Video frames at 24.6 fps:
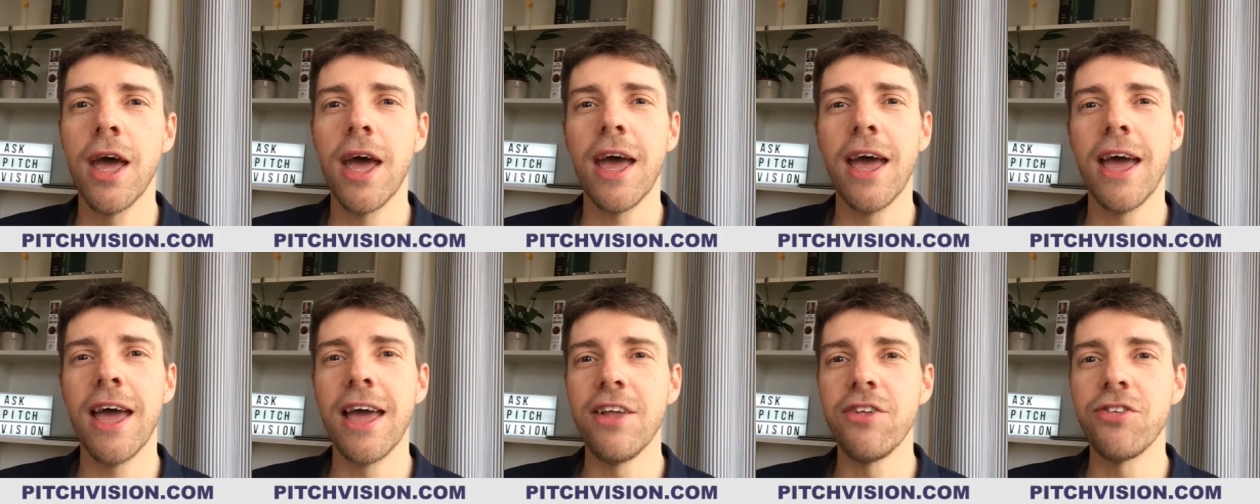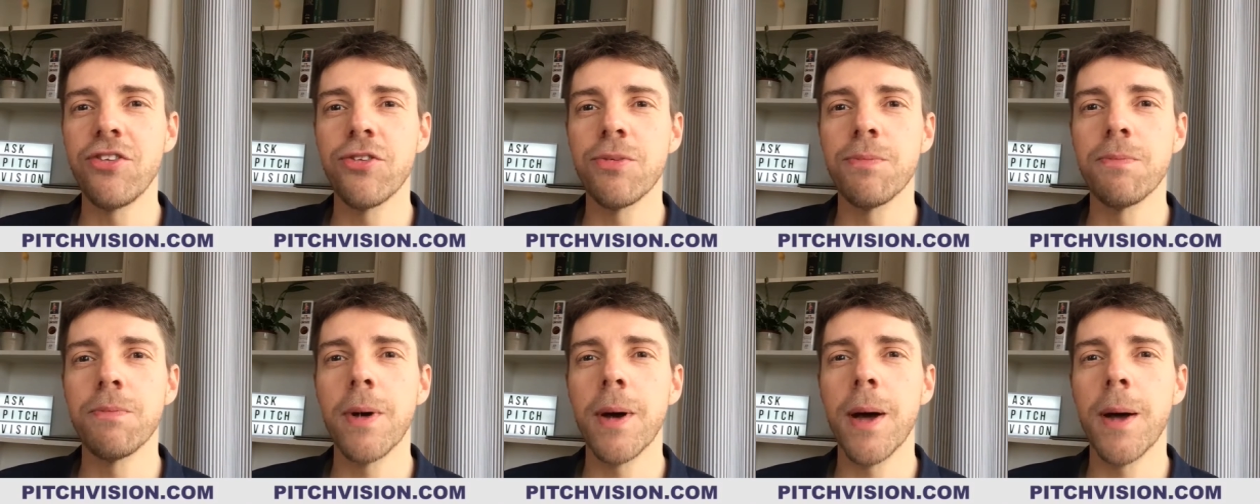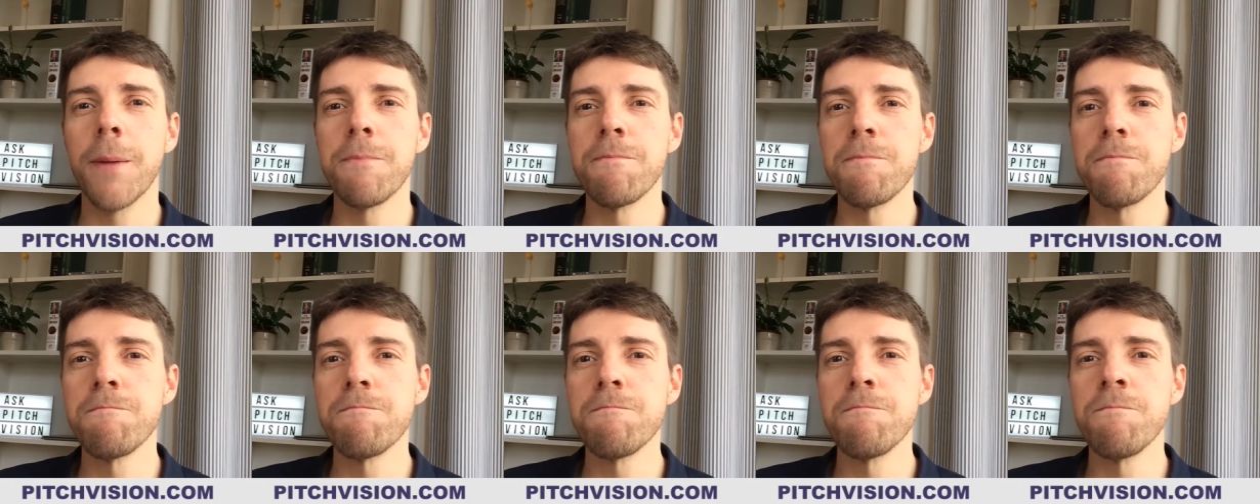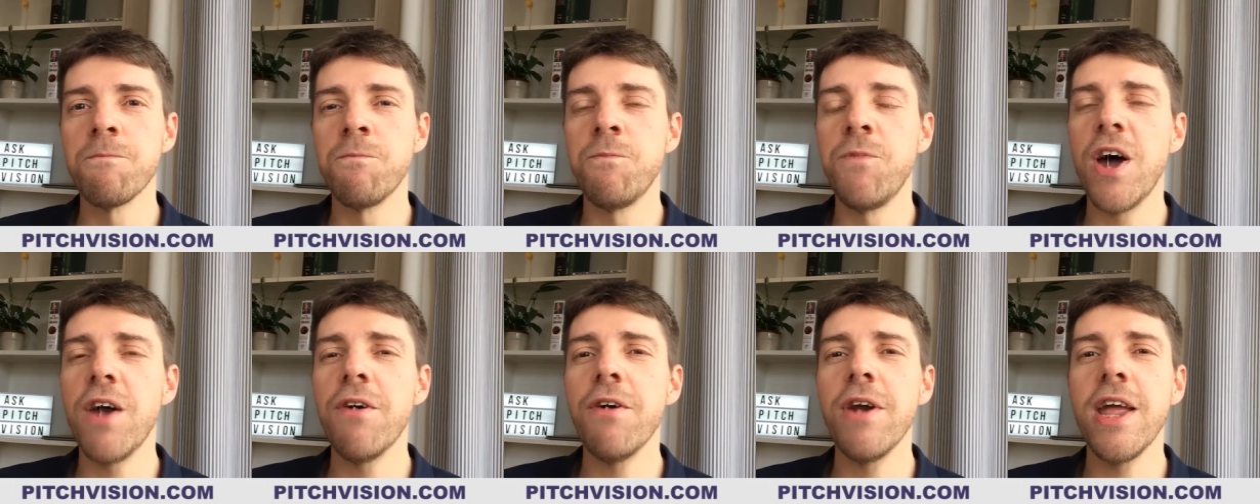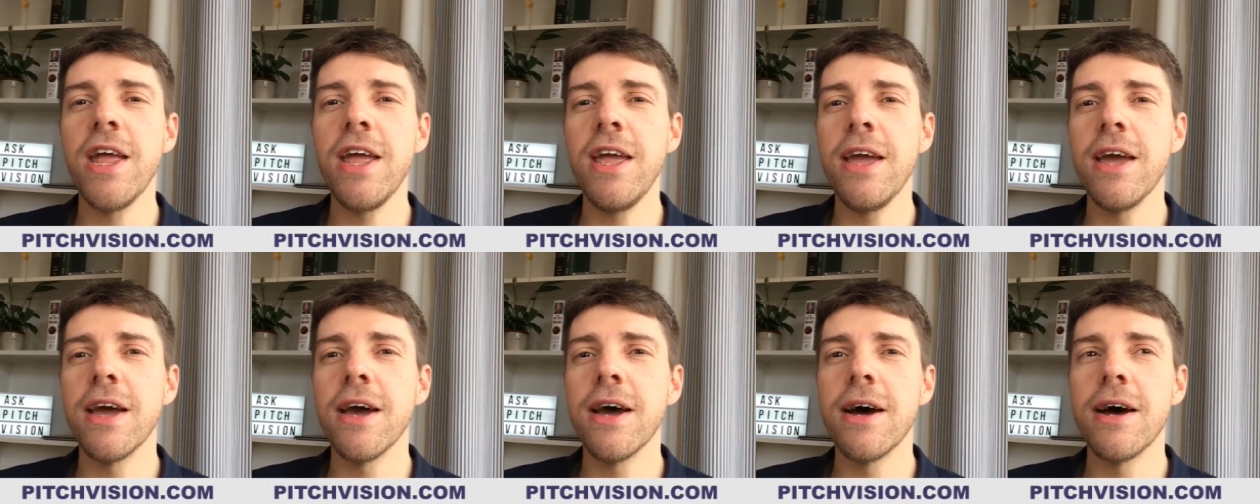It's
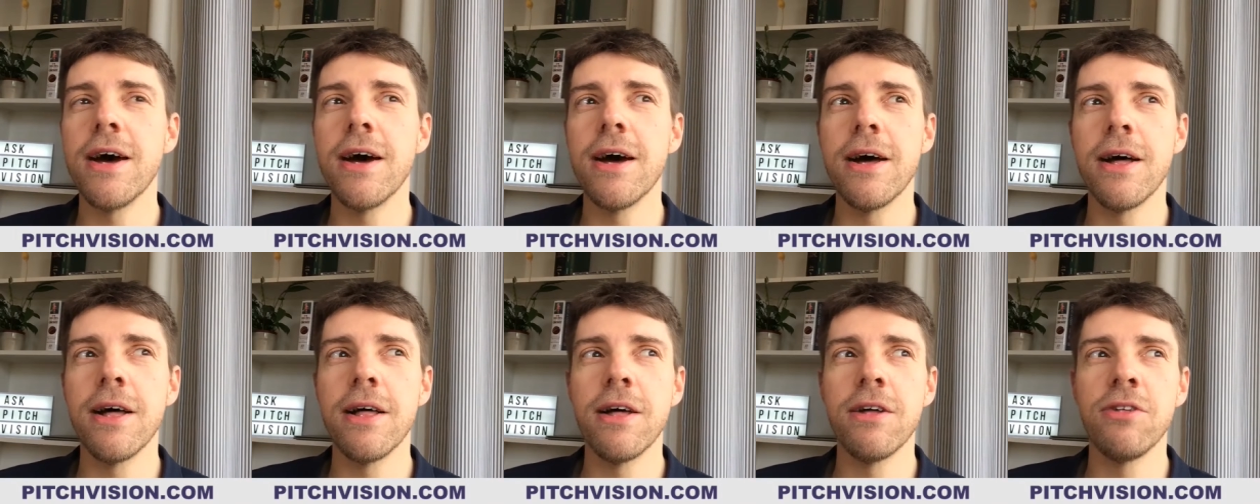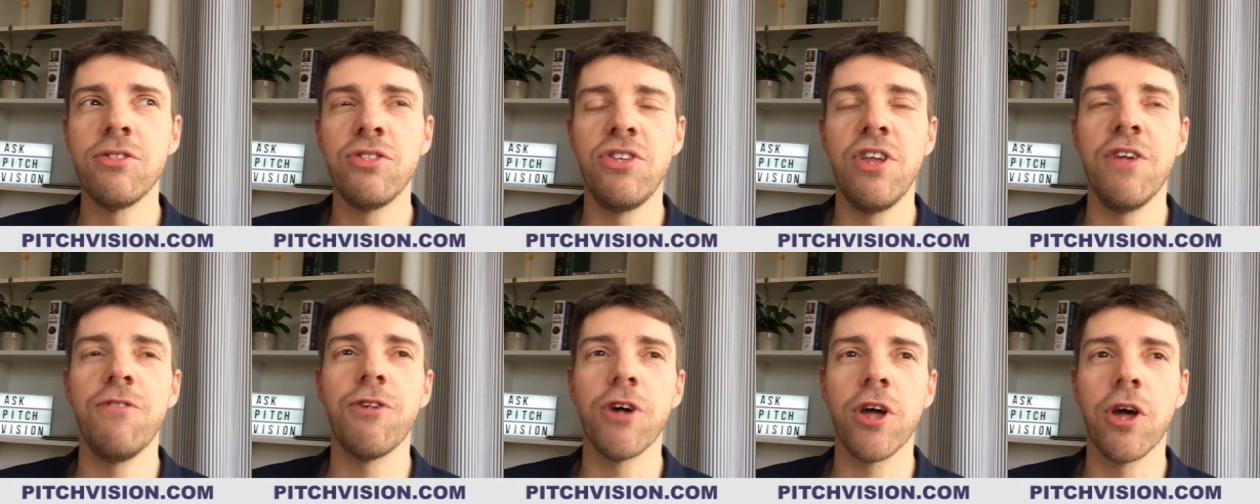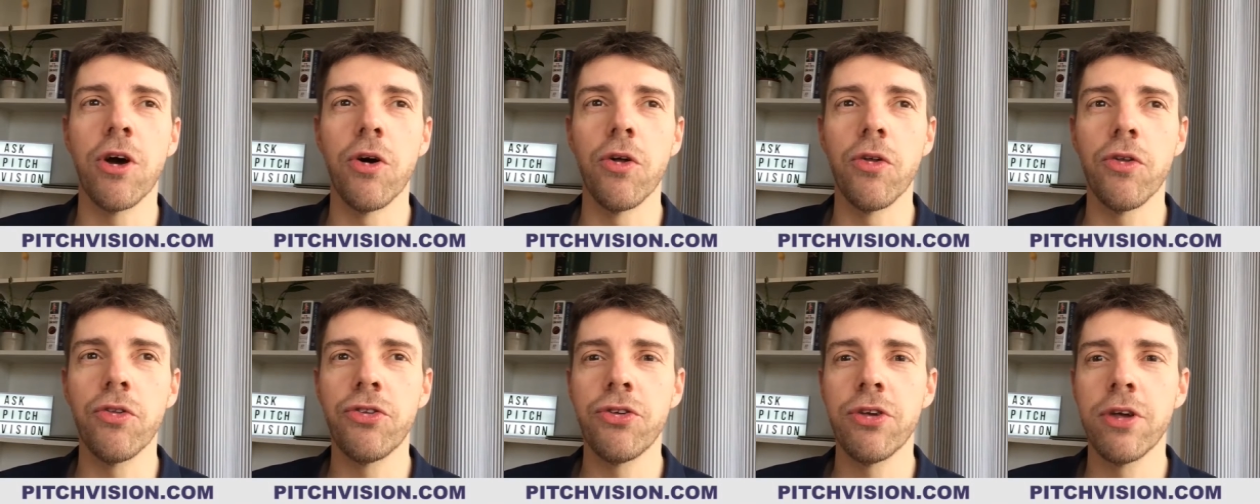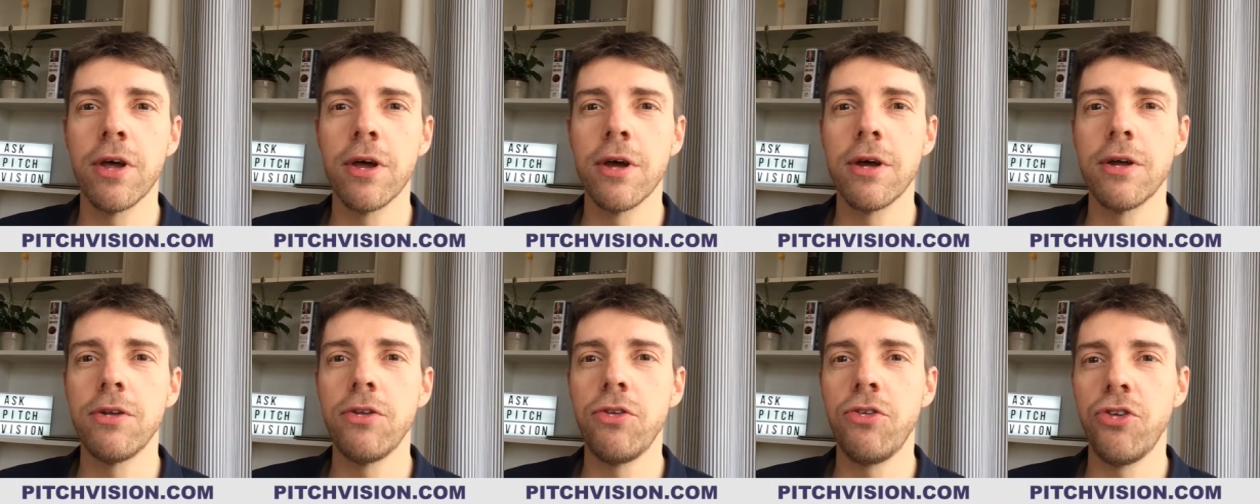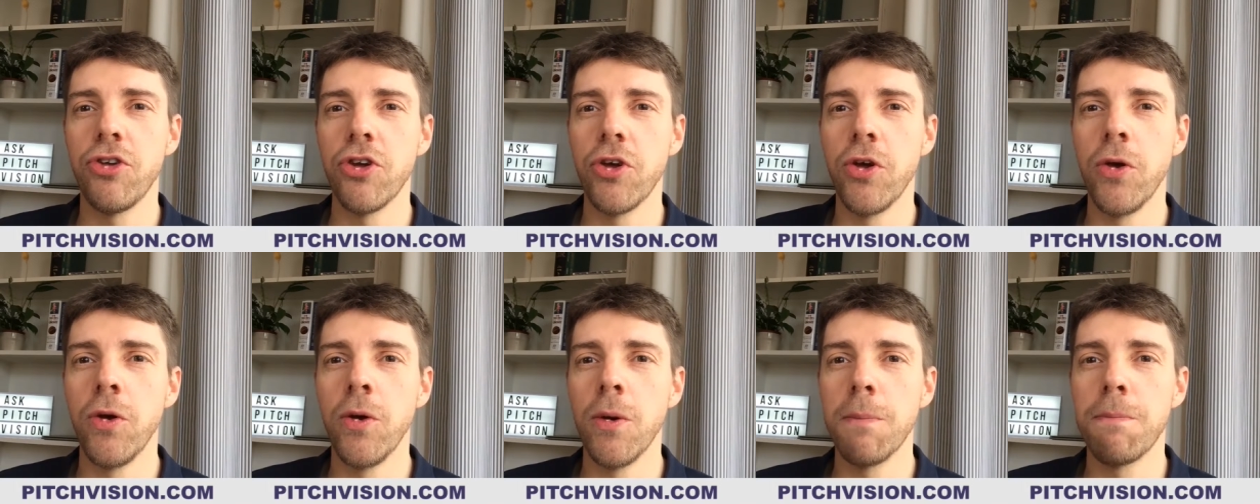very difficult
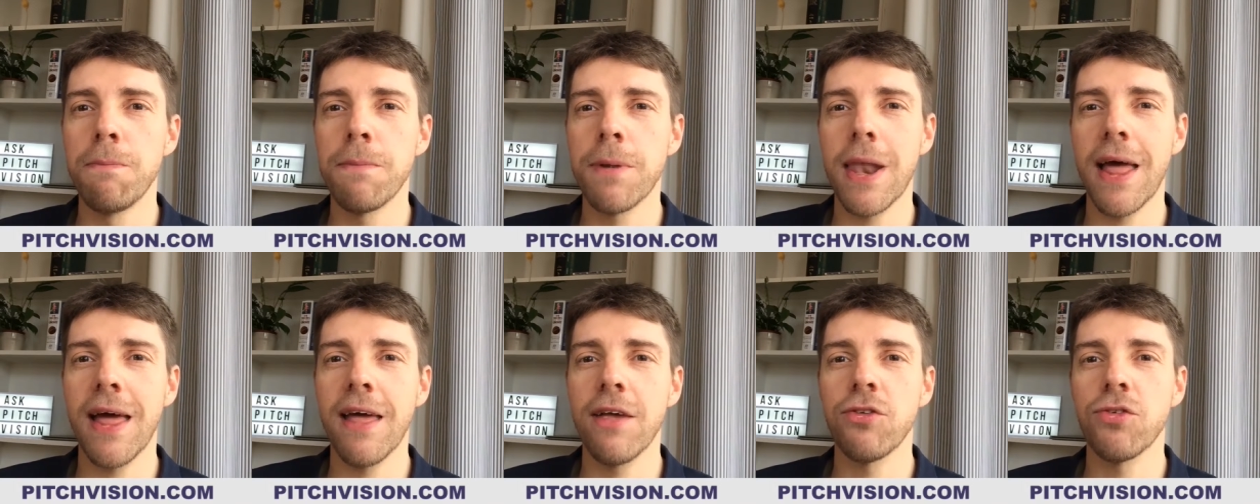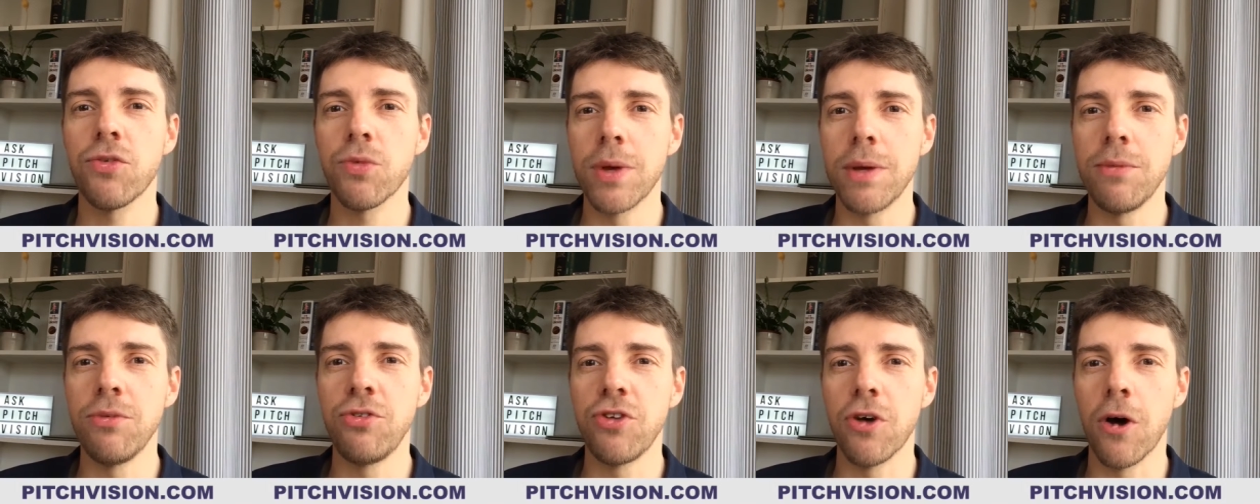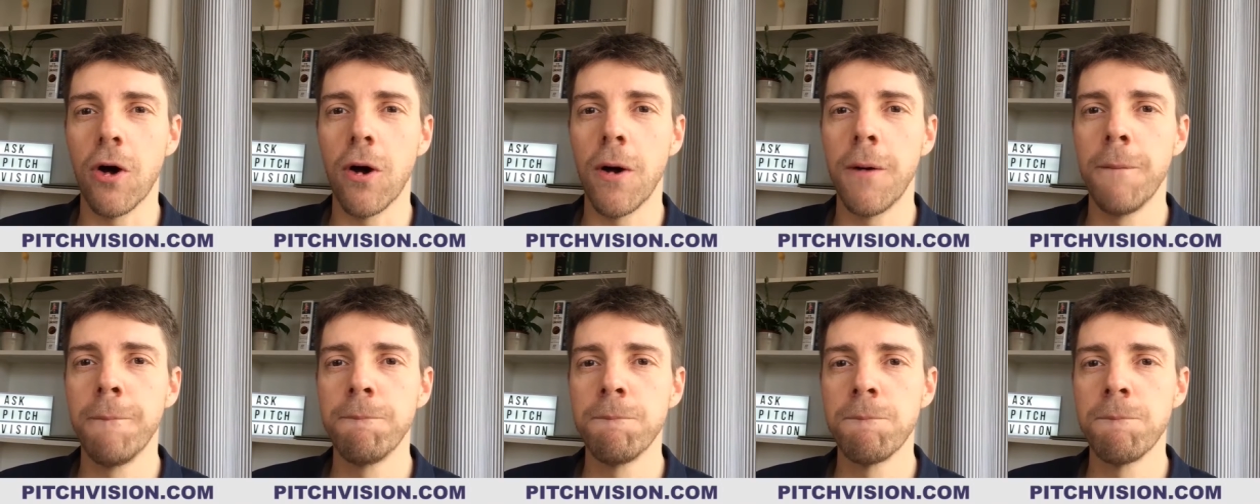to play a sweep shot